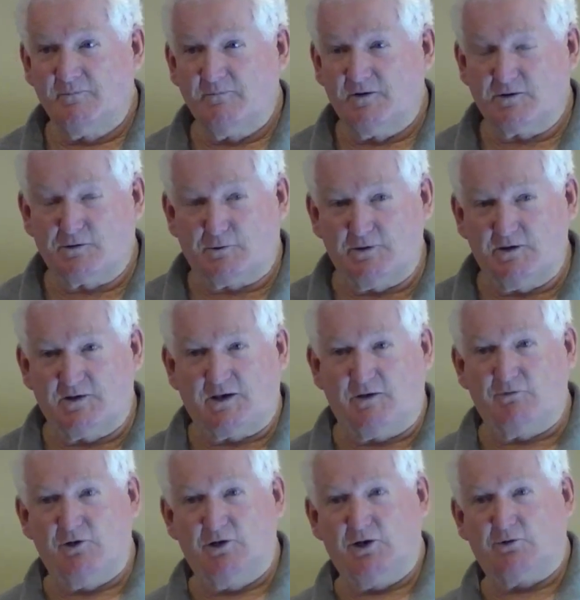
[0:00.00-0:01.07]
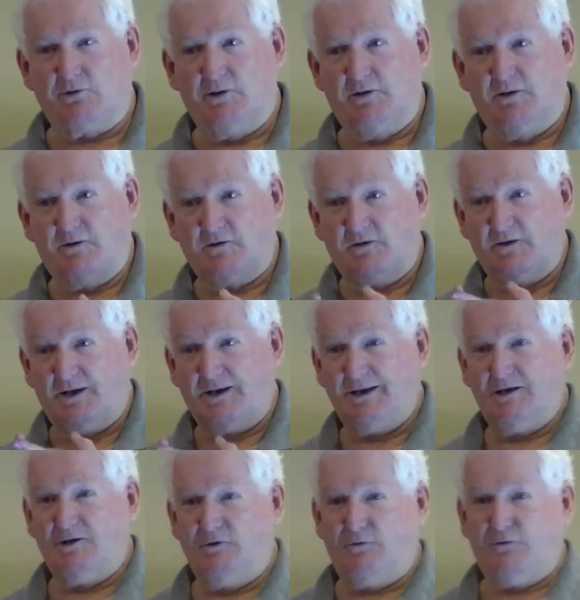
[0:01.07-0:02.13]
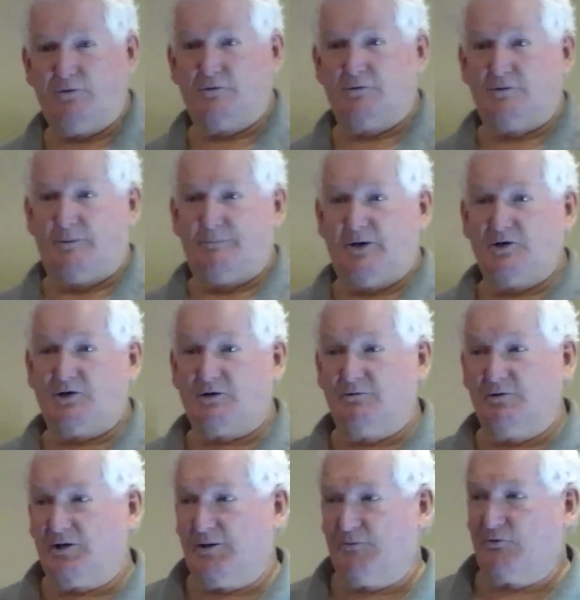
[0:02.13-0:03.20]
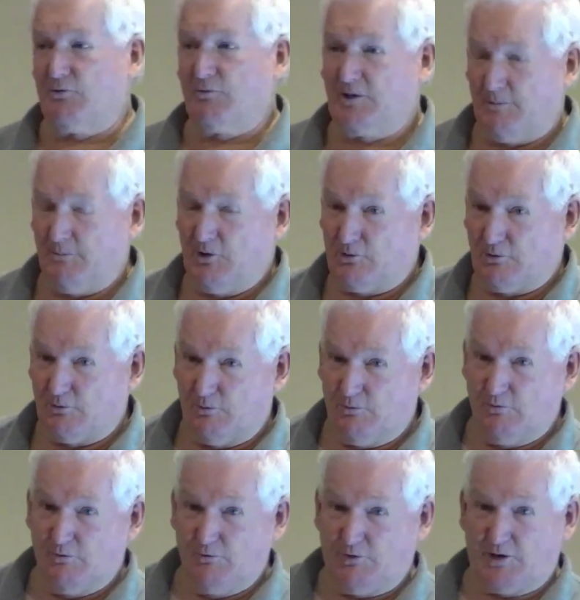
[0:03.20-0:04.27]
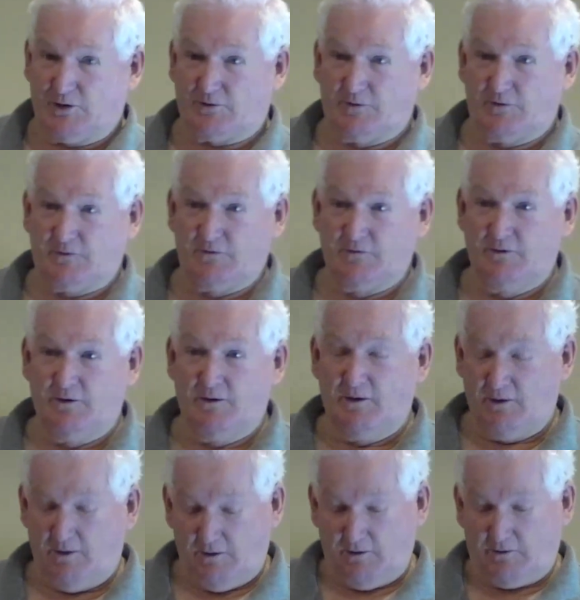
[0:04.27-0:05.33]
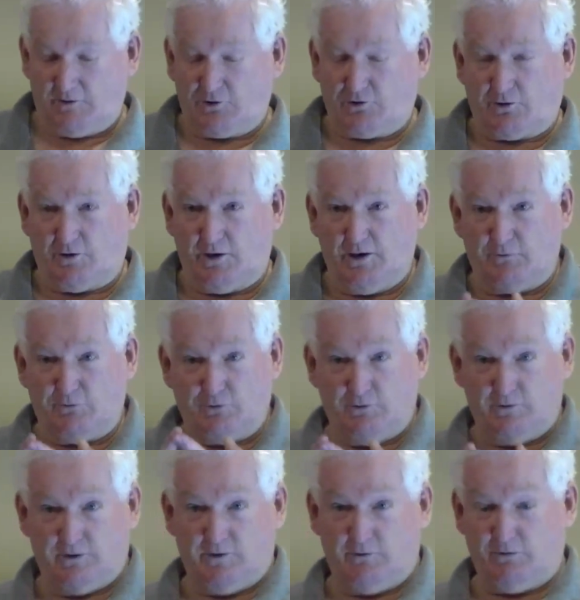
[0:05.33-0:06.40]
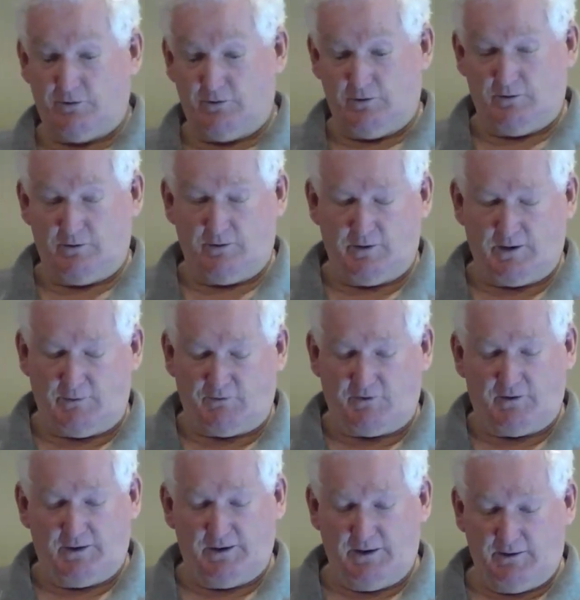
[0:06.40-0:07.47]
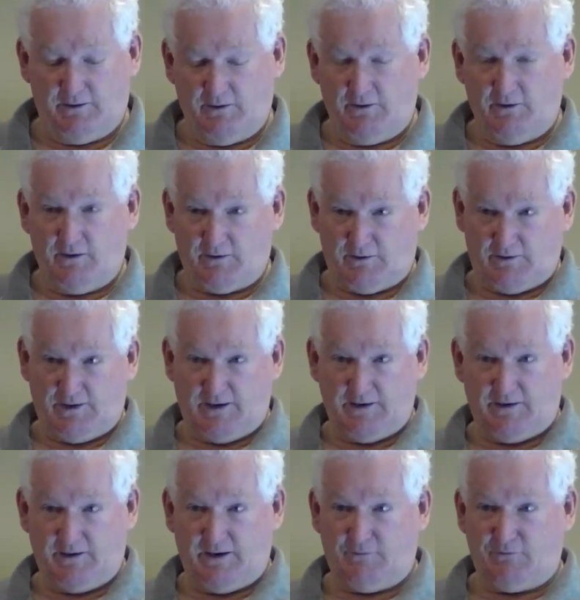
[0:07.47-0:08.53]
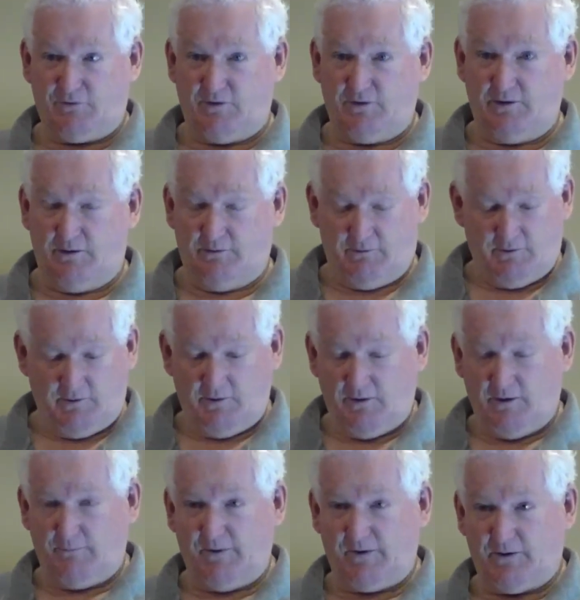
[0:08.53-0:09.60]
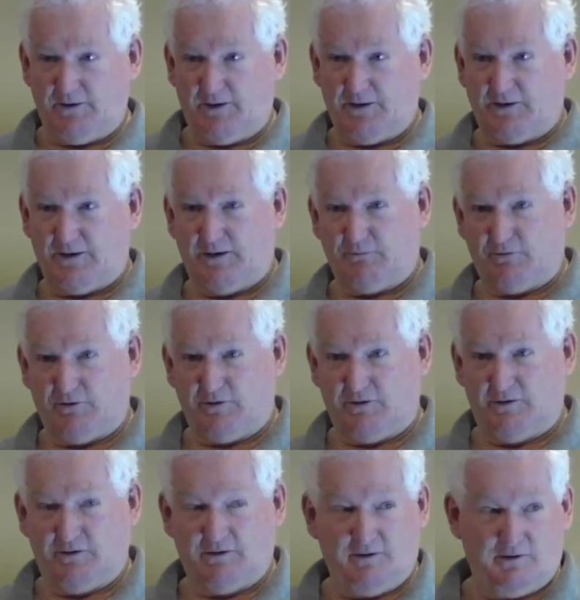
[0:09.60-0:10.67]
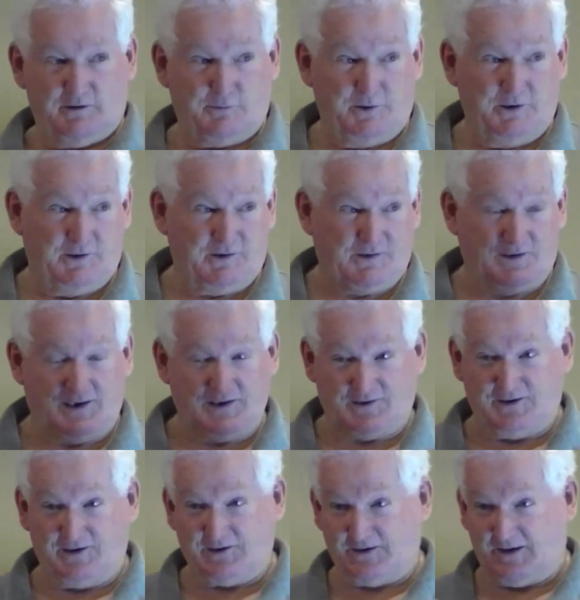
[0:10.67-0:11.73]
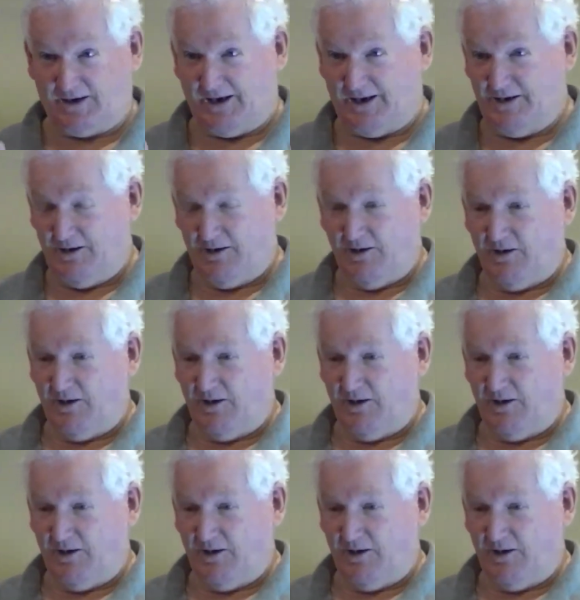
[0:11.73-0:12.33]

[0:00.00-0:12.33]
There's 27 ingredients in unleaded fuel, and most of it comes from chemical factories. You've got triethyl naphthalene, ethylated naphthalene, methylated naphthalene. And as we discussed yesterday,